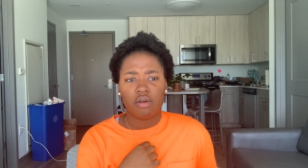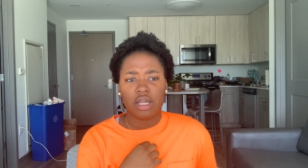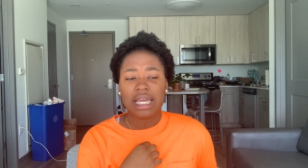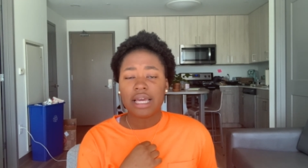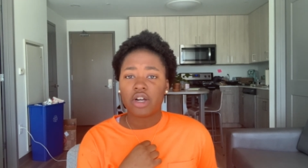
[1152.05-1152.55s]

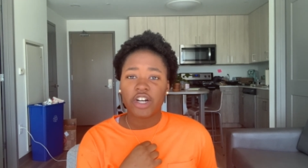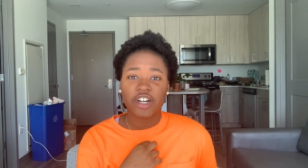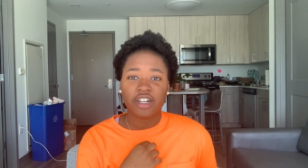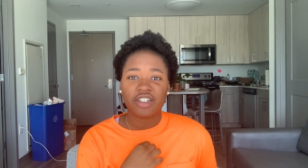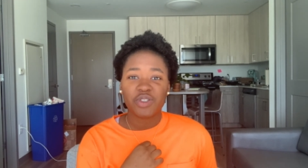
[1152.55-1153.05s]

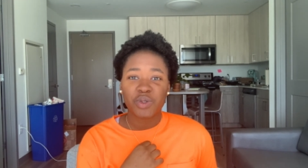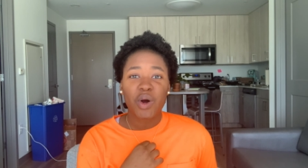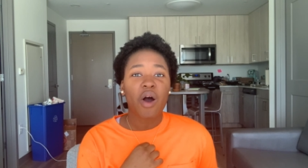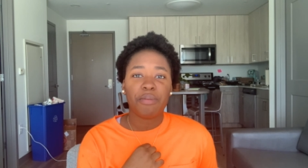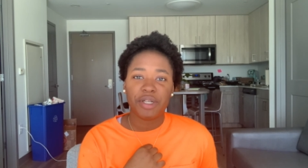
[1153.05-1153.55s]
eager to
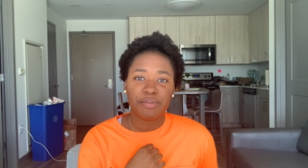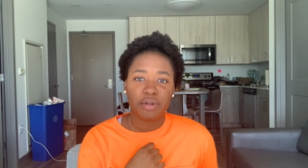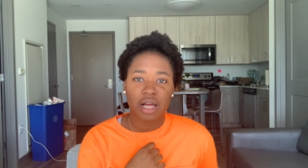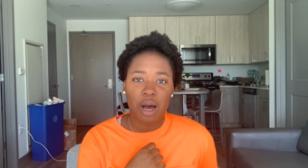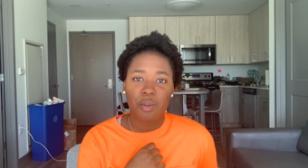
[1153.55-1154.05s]
call
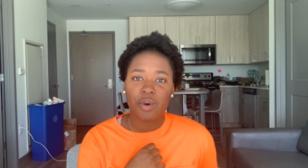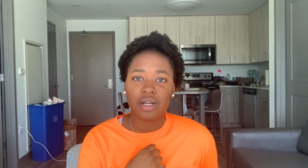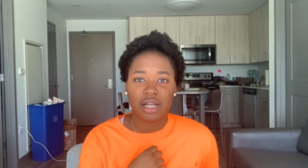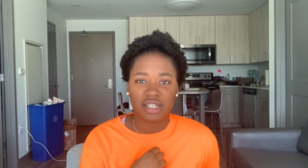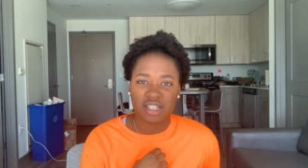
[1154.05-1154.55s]
people out when
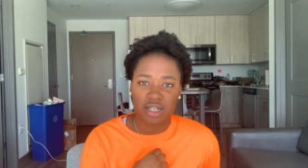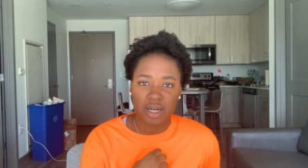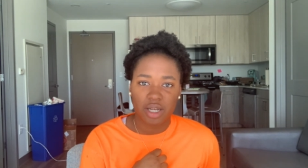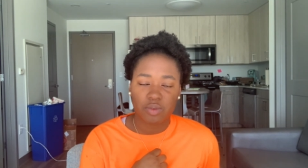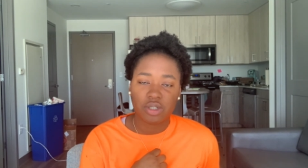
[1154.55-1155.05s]

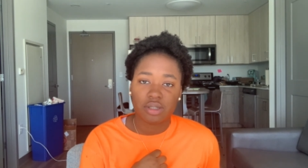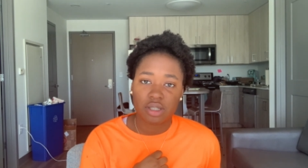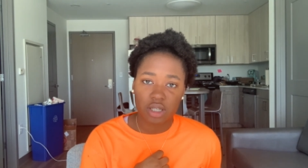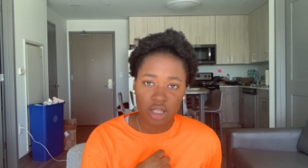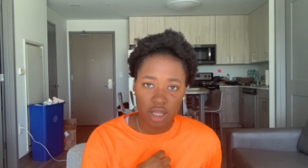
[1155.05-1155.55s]
necessary, which is
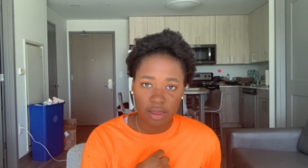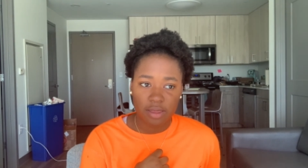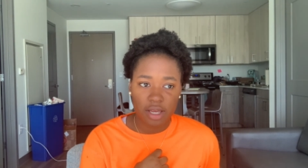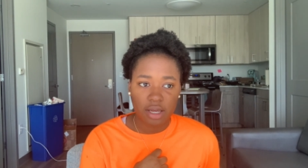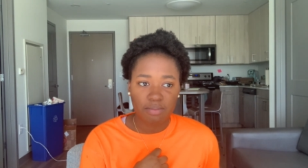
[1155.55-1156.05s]
a good
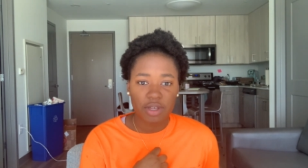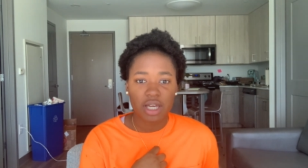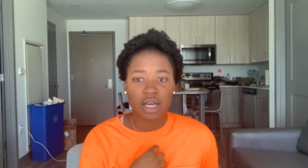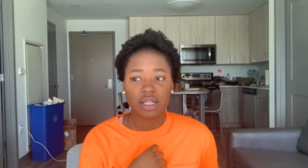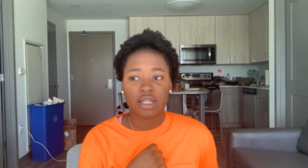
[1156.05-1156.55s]
thing,
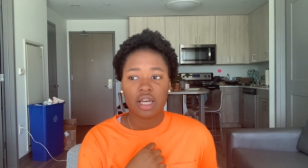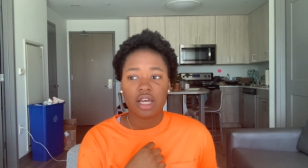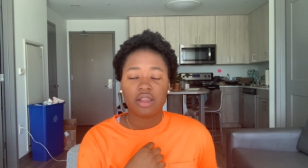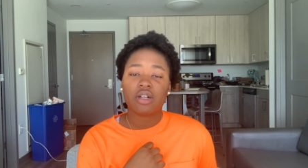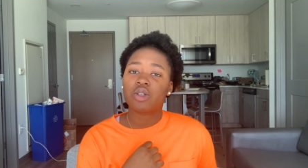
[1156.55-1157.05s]
because
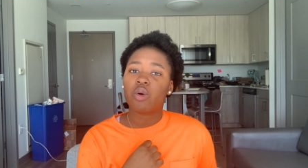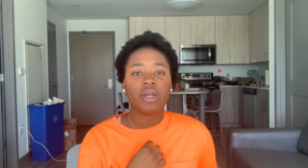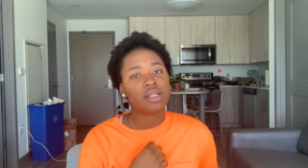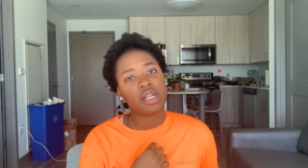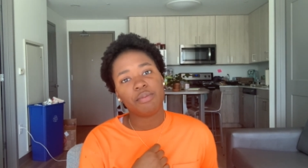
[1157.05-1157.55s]
there's
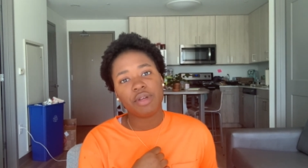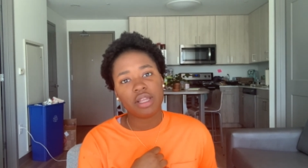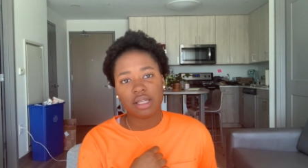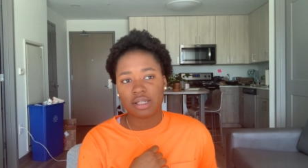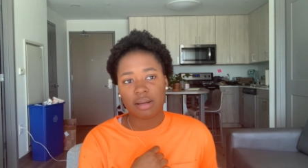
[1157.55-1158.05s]
always going to be
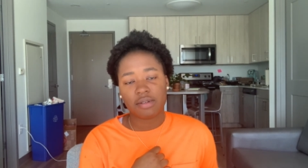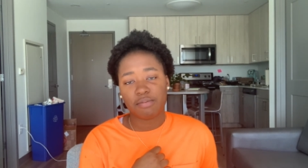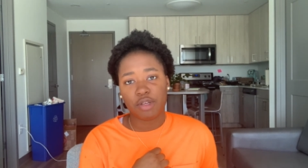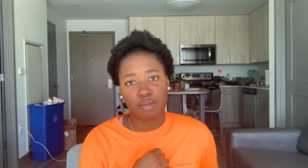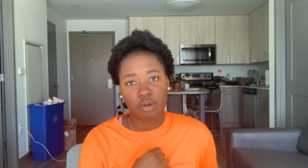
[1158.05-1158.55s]
these types of
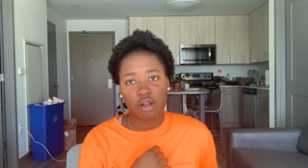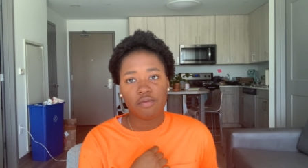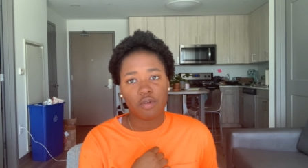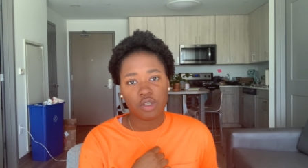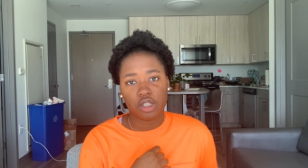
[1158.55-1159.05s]
people,
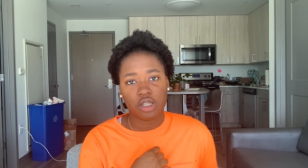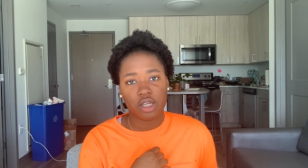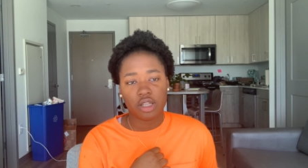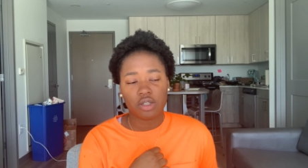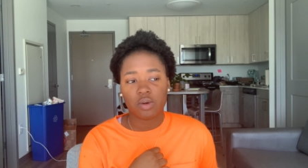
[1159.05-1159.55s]

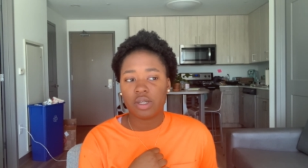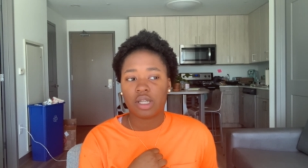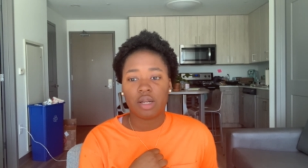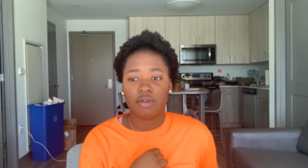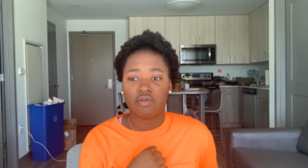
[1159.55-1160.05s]
unfortunately. There's always
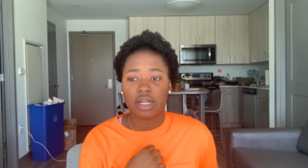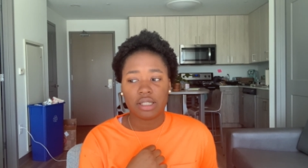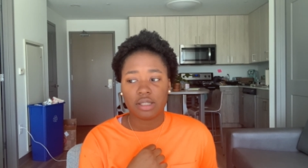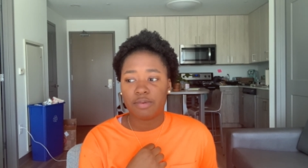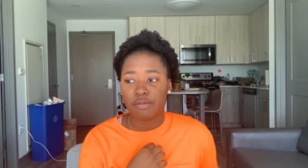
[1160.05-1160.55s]
going to be
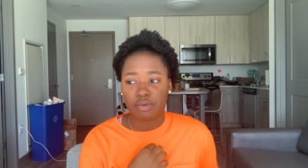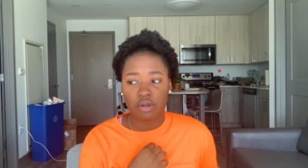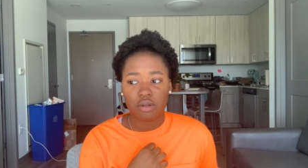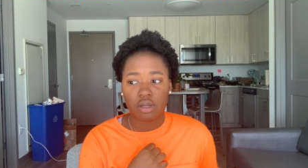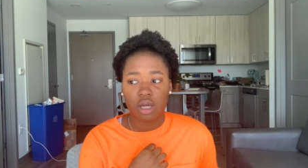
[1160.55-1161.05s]
racist
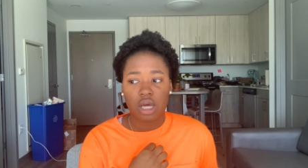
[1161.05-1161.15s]
people,